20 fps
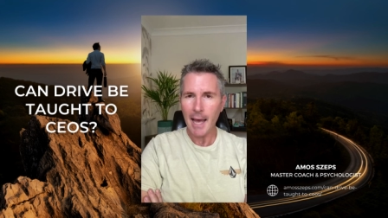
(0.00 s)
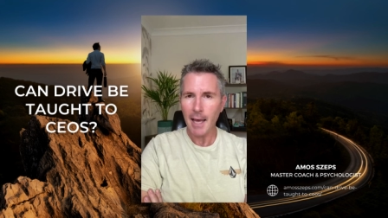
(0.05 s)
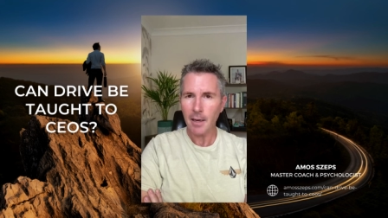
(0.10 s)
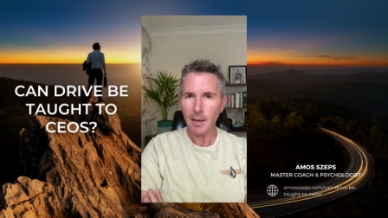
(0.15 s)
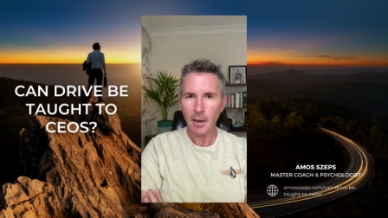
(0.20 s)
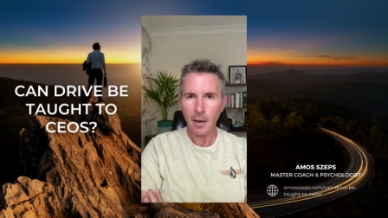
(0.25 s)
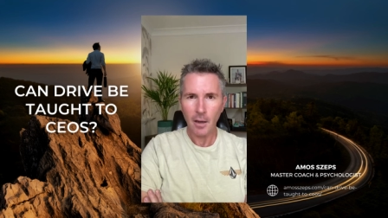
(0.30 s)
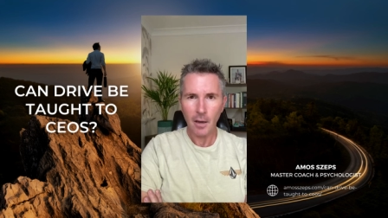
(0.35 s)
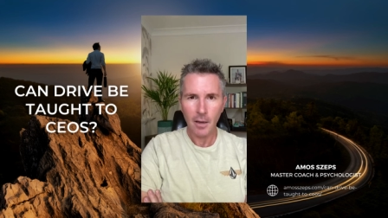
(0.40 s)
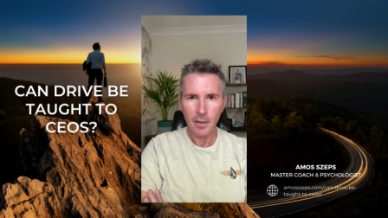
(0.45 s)

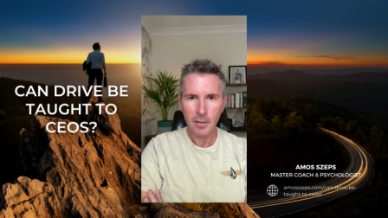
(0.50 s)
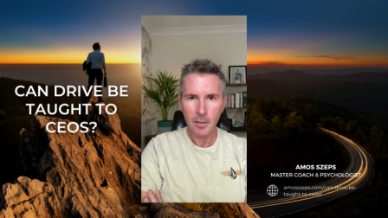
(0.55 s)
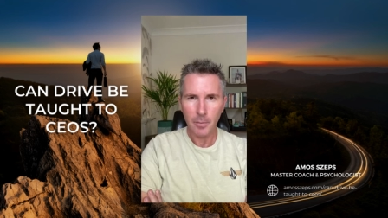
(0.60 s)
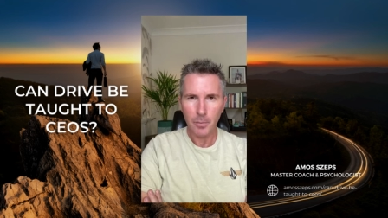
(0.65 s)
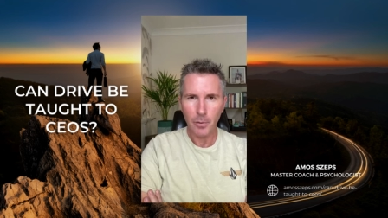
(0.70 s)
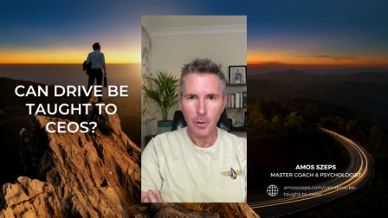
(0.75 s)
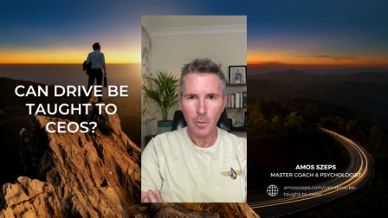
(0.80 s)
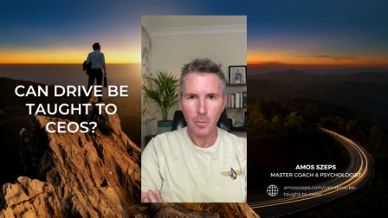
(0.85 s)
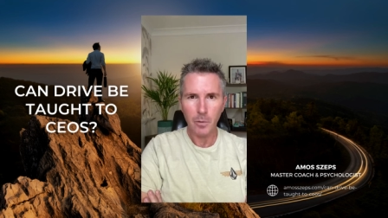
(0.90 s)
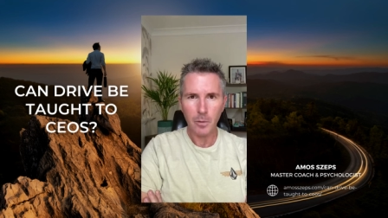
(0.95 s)
analyze a
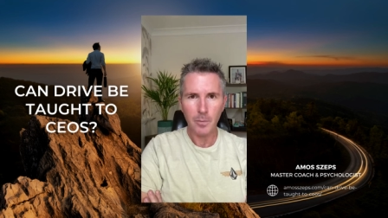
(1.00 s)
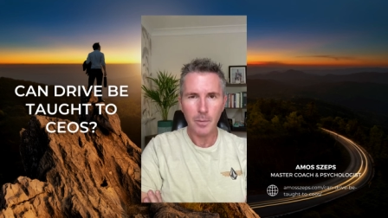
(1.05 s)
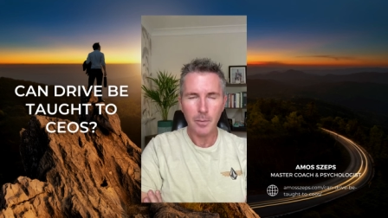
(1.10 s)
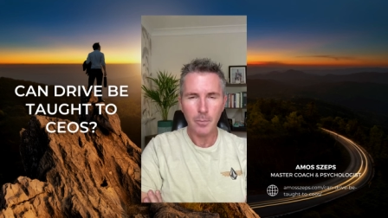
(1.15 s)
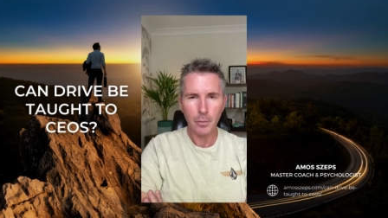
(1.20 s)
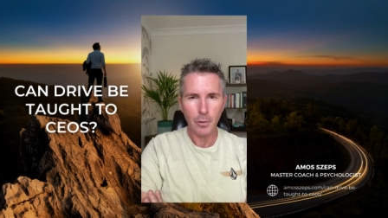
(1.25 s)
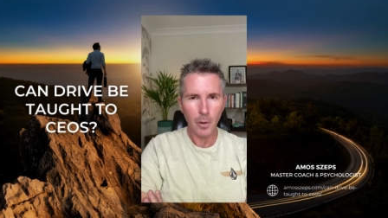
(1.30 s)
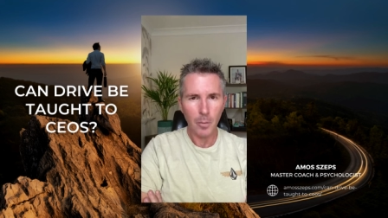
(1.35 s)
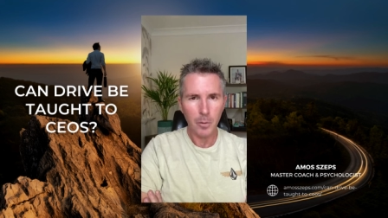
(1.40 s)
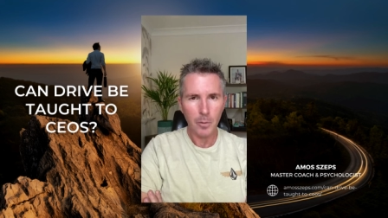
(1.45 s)
problem and
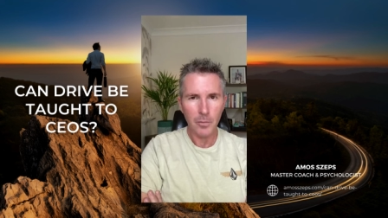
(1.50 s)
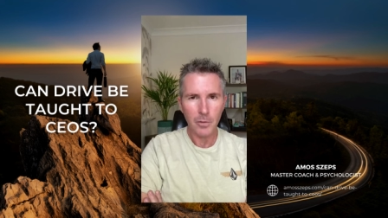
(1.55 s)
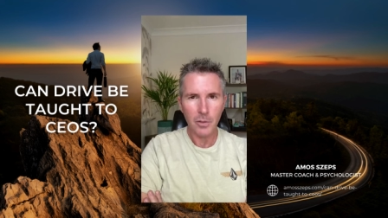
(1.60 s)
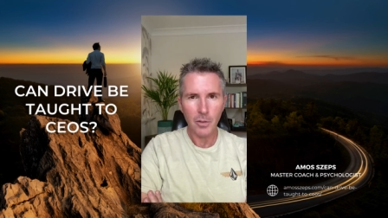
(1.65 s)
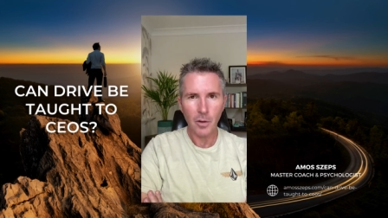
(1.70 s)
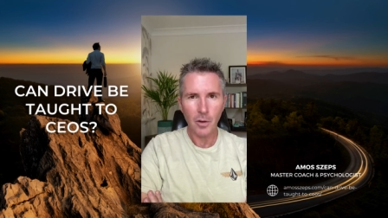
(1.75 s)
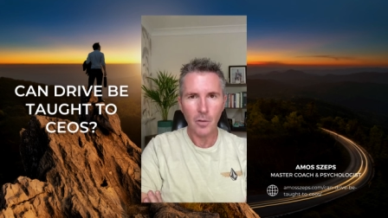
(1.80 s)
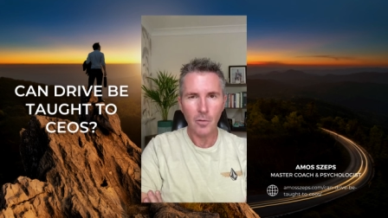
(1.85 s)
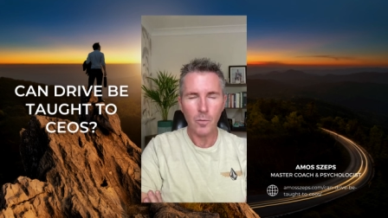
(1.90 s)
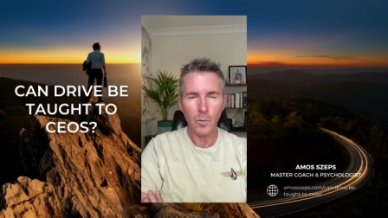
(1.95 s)
problem
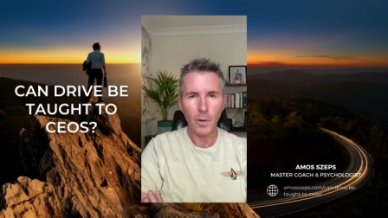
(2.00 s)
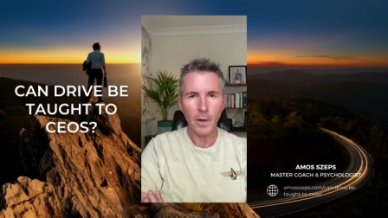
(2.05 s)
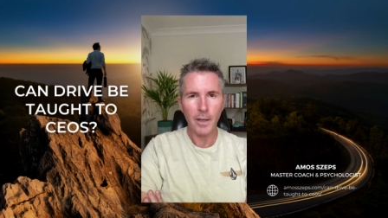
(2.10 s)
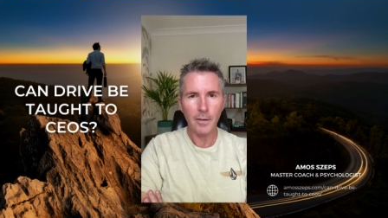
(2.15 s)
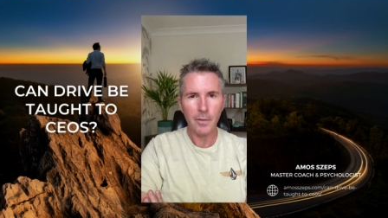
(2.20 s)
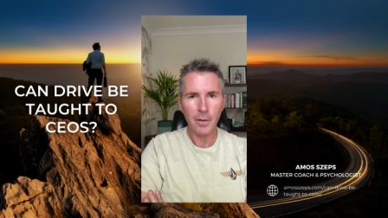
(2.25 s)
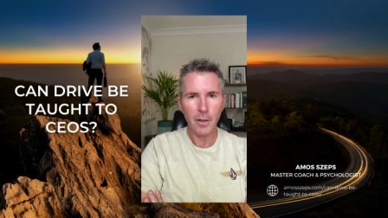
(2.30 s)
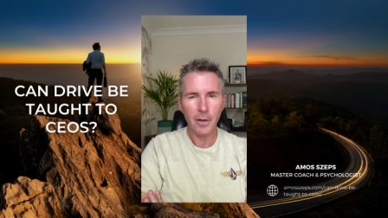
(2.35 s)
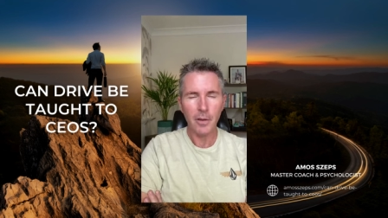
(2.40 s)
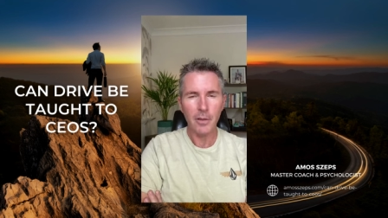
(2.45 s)
solve,
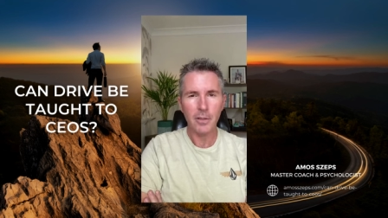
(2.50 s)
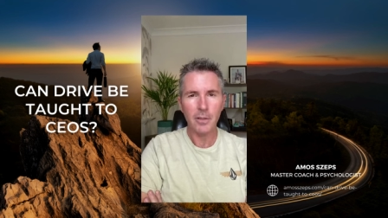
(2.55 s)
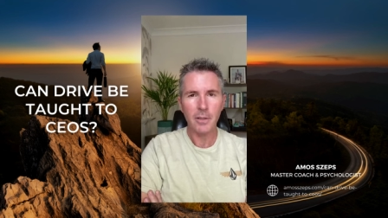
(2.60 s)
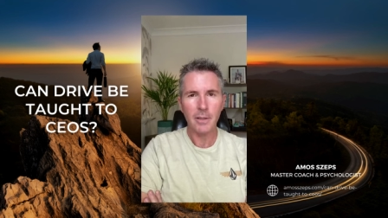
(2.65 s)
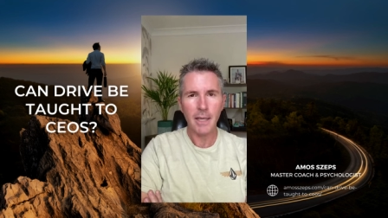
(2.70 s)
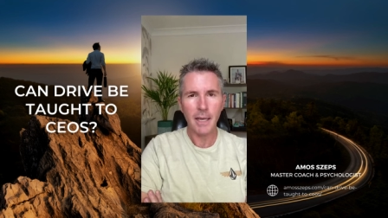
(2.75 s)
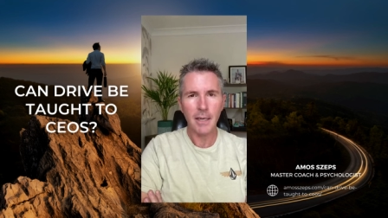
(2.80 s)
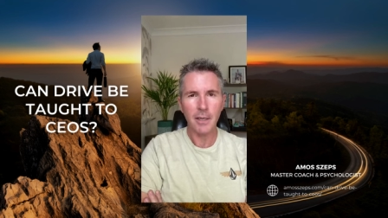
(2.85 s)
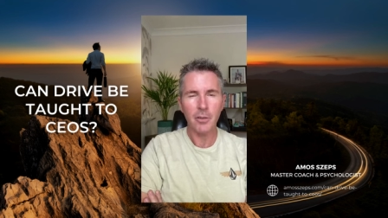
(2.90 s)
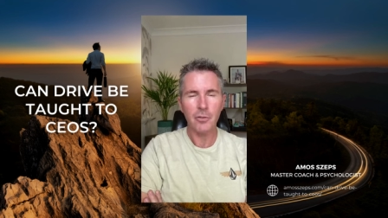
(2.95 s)
whatever those
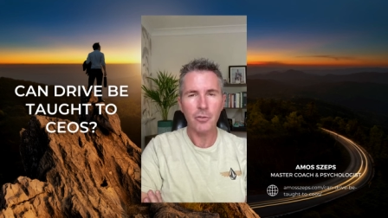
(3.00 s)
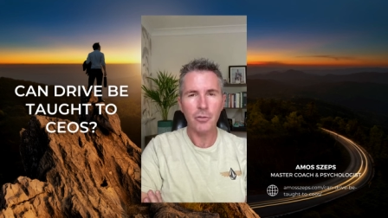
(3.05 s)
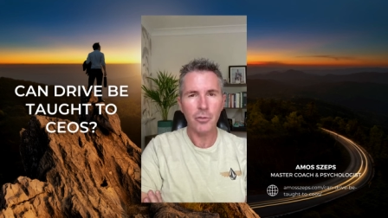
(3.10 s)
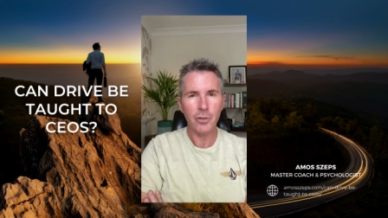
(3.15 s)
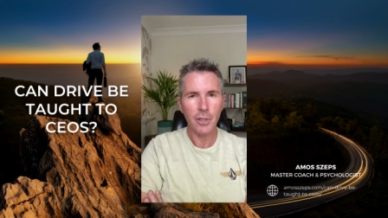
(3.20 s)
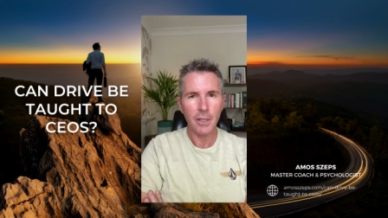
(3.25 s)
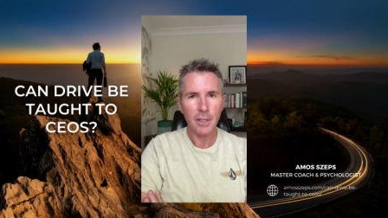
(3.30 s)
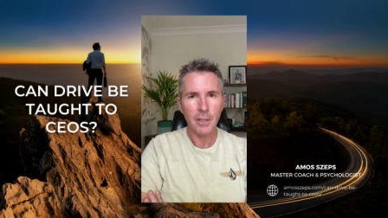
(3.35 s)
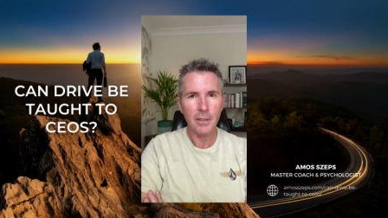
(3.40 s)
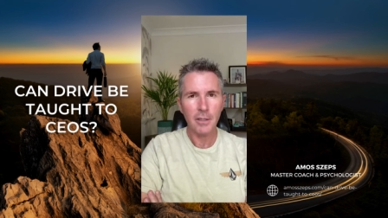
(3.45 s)
that
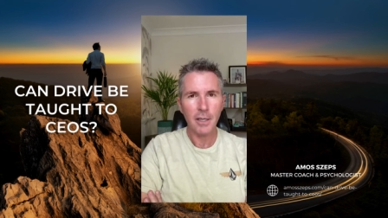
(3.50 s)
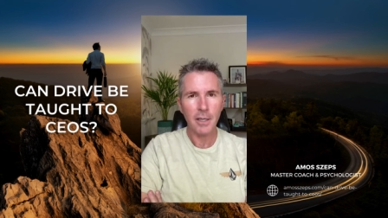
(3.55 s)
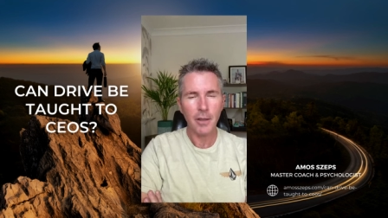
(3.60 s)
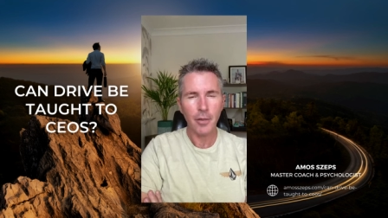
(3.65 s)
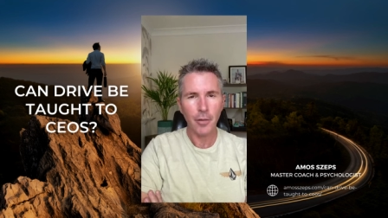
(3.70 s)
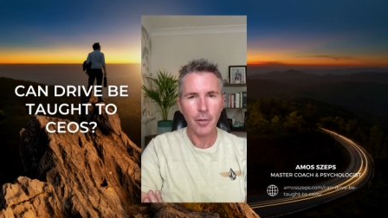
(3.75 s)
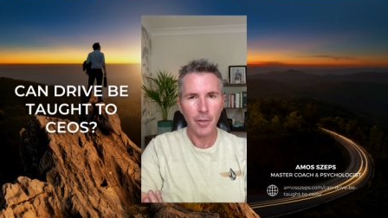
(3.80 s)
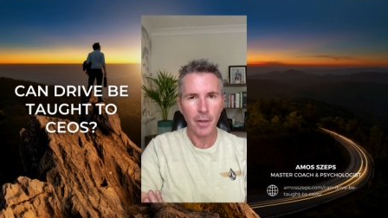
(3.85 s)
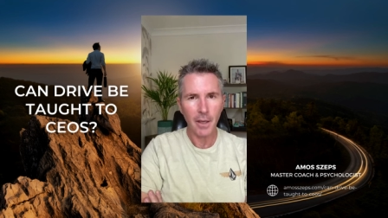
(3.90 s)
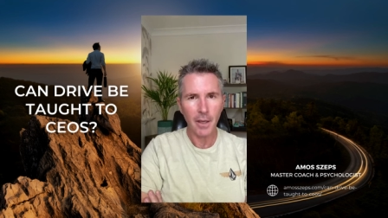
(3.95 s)
intrinsic
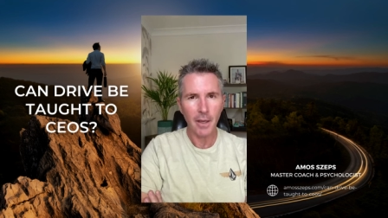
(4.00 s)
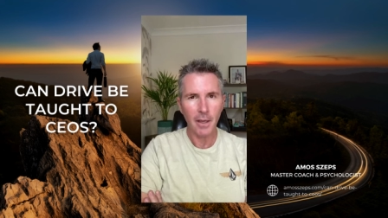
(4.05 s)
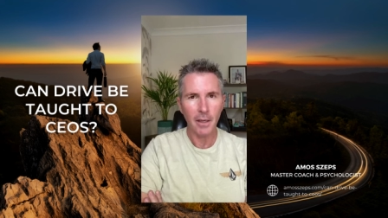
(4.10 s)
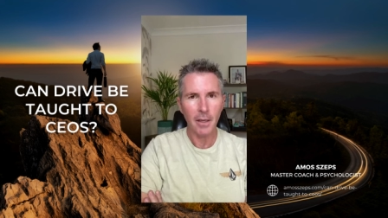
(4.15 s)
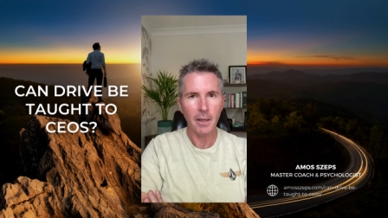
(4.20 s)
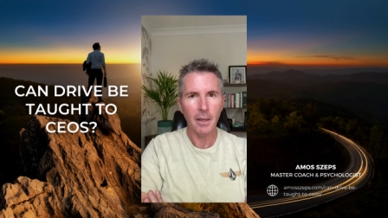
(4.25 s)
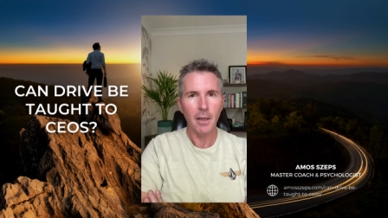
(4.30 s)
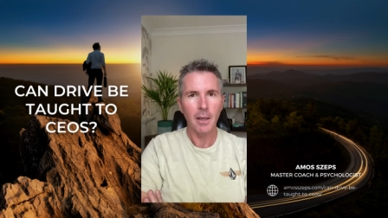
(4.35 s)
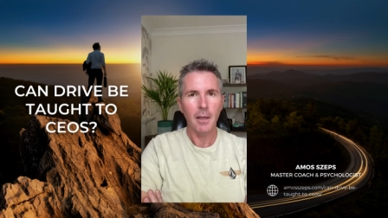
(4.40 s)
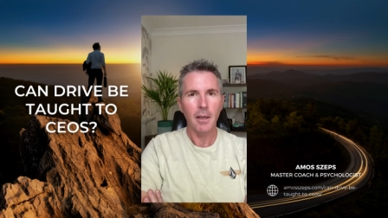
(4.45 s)
thing